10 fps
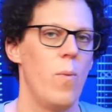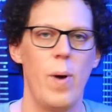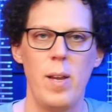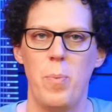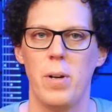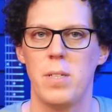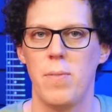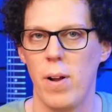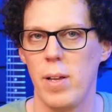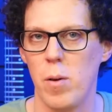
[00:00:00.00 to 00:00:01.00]
when you push the
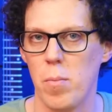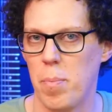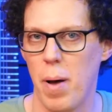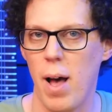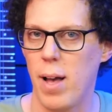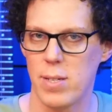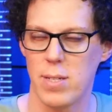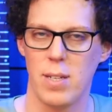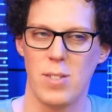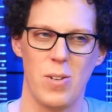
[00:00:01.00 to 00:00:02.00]
volume
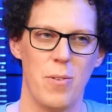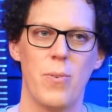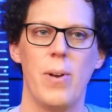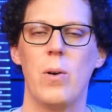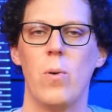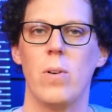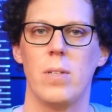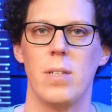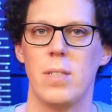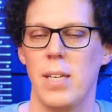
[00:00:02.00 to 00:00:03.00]
past sort of
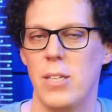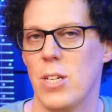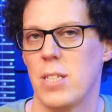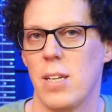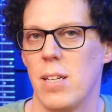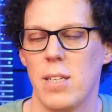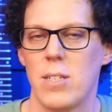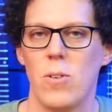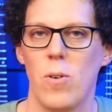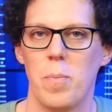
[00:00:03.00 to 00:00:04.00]
3/4, it's just going to
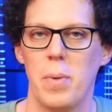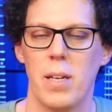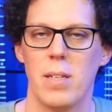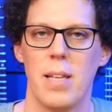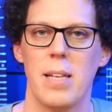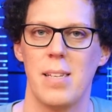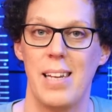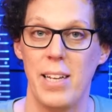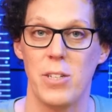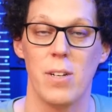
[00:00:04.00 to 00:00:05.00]
distort, because that's the
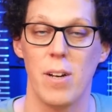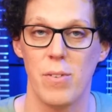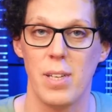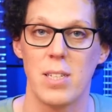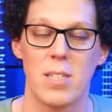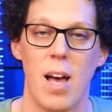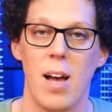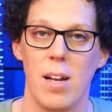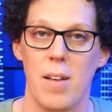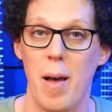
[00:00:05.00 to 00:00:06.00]
nature of these
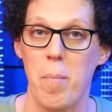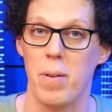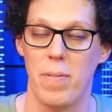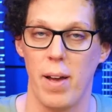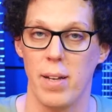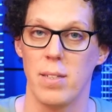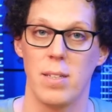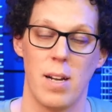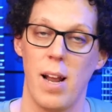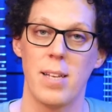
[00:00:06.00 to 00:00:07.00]
style of amplifiers.
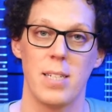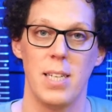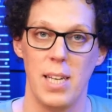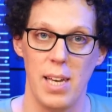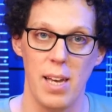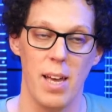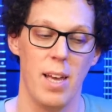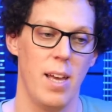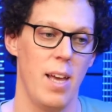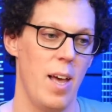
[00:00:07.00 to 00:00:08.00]
It's Class D,
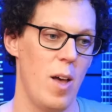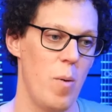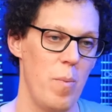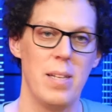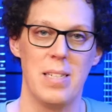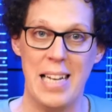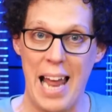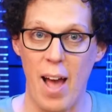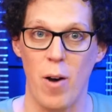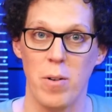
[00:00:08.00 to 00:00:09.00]
it's
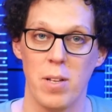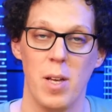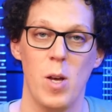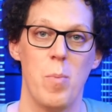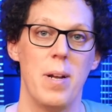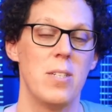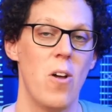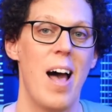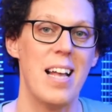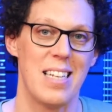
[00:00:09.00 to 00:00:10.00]
loud, but it's
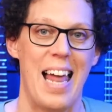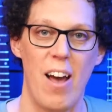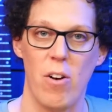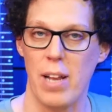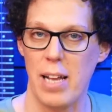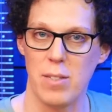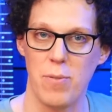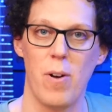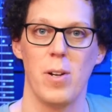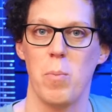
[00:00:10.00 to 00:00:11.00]
not as loud as the
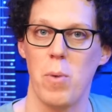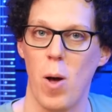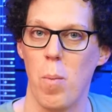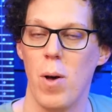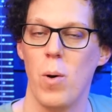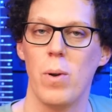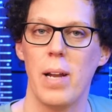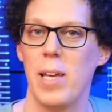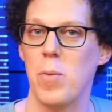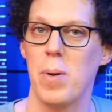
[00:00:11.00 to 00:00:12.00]
volume knob would
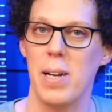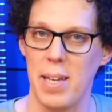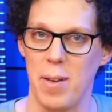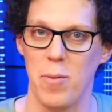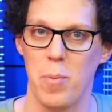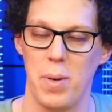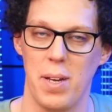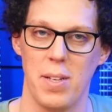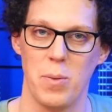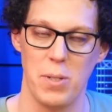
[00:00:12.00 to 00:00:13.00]
let you believe,
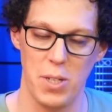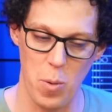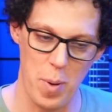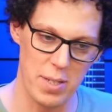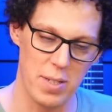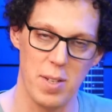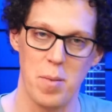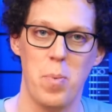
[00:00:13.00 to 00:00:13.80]
because once you go past a certain